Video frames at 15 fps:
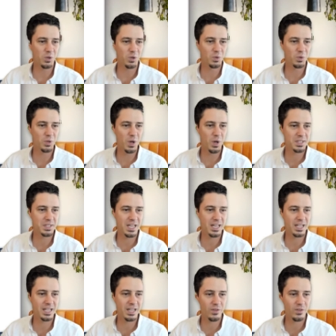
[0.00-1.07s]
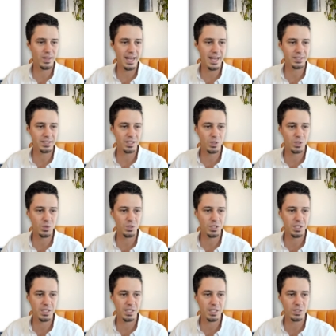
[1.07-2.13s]
you'll notice in here the
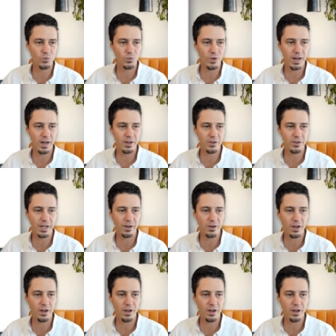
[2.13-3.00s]
execution is right under here